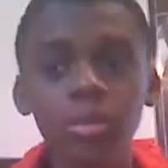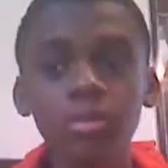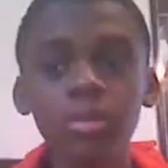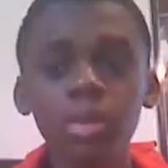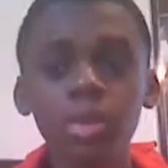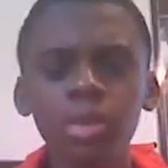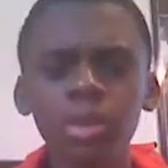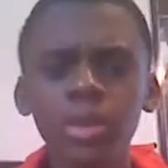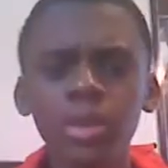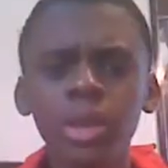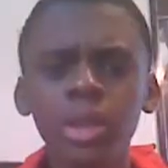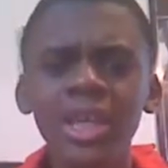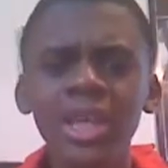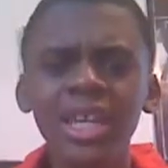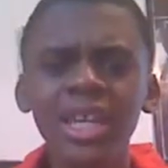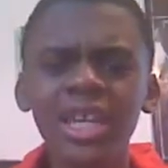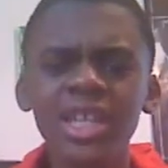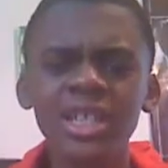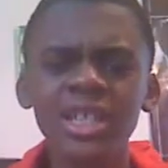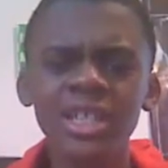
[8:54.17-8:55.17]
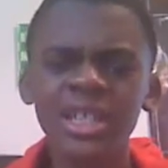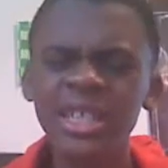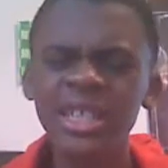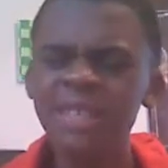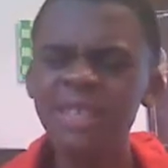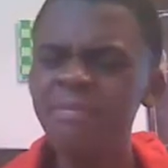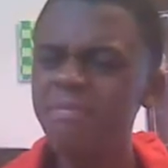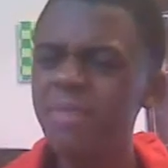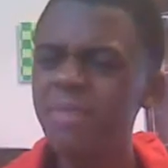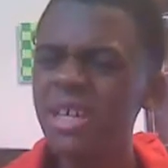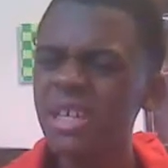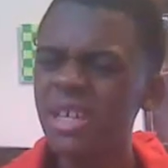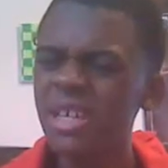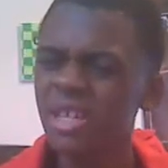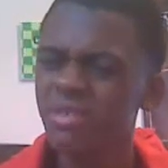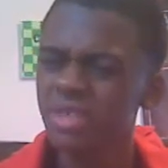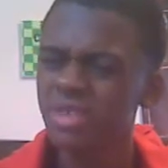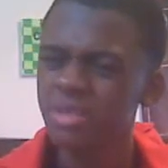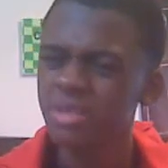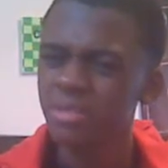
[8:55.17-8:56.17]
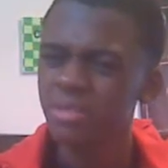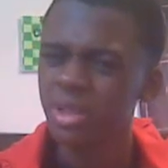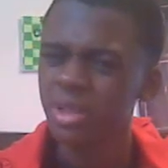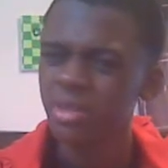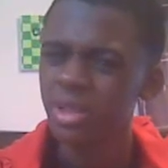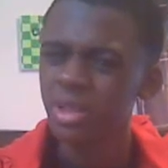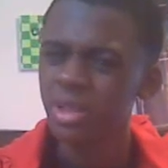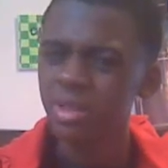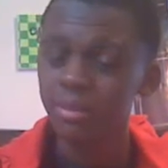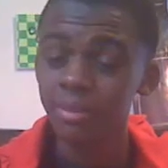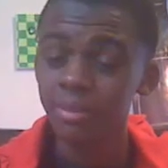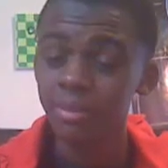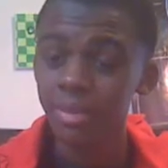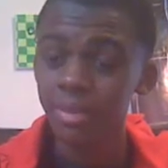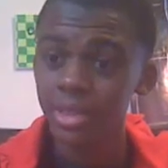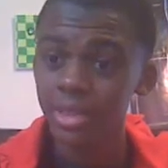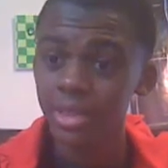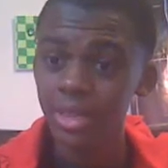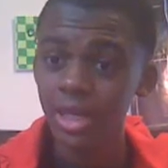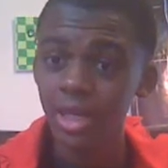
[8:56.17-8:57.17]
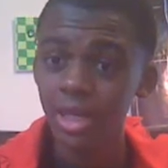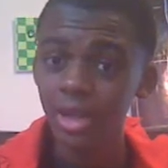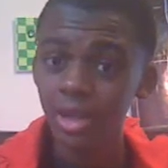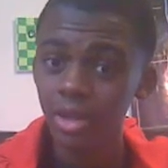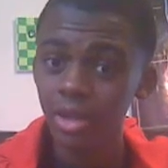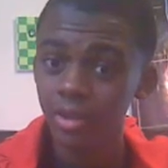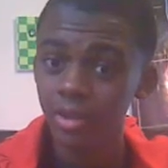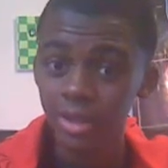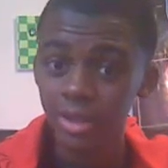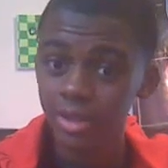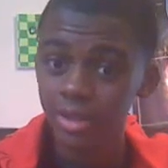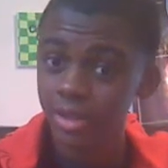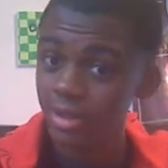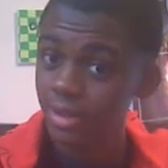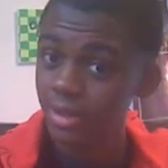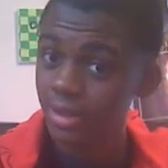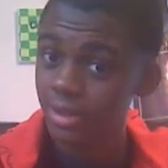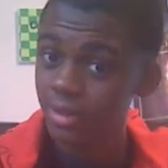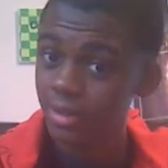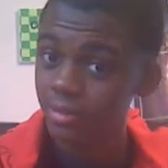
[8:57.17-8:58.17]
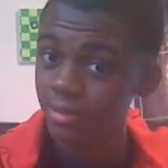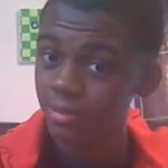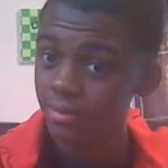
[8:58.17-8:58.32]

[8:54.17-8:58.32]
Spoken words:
Bumblebee gains a bit of his memory, but it's not all the way there yet.